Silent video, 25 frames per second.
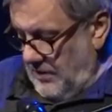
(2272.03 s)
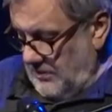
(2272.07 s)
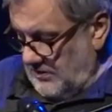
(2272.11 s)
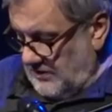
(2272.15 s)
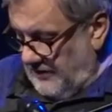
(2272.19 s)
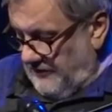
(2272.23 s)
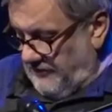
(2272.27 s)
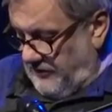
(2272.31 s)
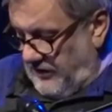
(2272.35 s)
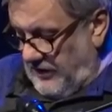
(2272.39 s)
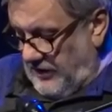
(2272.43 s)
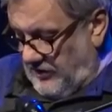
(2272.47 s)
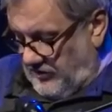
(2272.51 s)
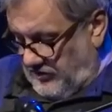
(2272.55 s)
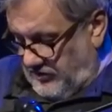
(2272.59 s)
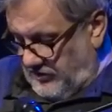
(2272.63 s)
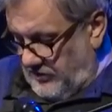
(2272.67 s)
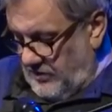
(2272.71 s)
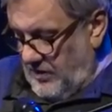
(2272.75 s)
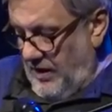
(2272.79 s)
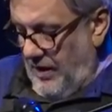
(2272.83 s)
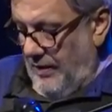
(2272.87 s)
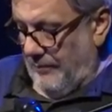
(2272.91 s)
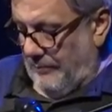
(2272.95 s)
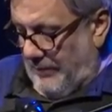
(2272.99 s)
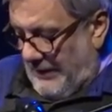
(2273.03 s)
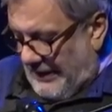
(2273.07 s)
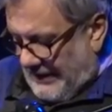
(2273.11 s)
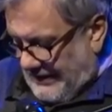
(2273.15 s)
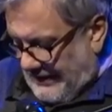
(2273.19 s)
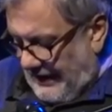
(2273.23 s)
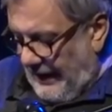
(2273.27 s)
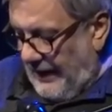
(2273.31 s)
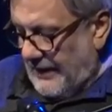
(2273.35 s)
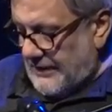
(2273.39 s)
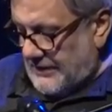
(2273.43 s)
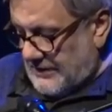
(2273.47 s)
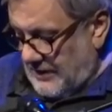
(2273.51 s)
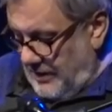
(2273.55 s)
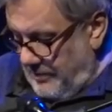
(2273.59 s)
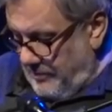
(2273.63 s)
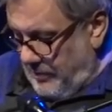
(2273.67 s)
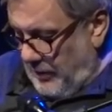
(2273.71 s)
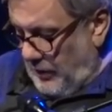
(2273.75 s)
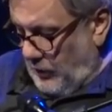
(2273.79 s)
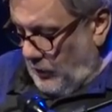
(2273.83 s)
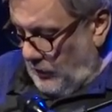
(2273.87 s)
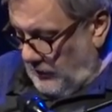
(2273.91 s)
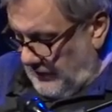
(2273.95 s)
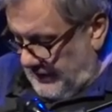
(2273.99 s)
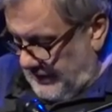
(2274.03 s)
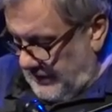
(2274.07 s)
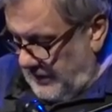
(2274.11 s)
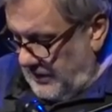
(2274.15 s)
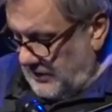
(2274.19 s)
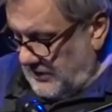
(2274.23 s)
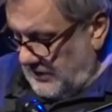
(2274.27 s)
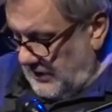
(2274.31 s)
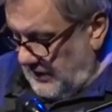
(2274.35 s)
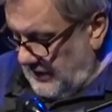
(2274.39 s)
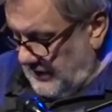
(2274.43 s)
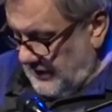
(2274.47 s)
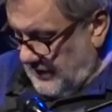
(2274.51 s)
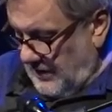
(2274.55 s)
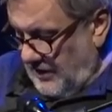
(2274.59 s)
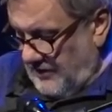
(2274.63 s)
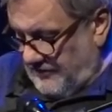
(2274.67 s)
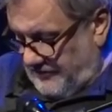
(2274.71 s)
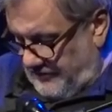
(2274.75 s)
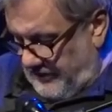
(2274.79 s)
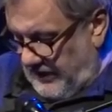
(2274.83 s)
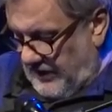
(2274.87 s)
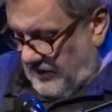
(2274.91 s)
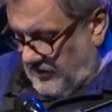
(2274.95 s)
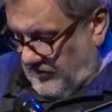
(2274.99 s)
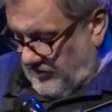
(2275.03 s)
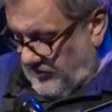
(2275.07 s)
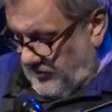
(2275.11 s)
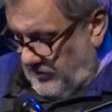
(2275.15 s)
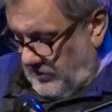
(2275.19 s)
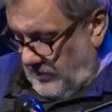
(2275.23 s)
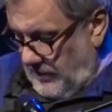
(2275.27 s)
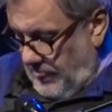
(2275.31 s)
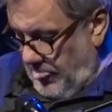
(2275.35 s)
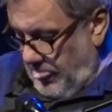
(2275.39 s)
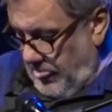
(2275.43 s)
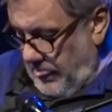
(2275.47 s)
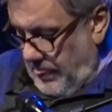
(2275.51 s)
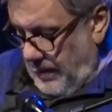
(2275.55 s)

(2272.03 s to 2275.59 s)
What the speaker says: the fiction precisely because it is a fiction.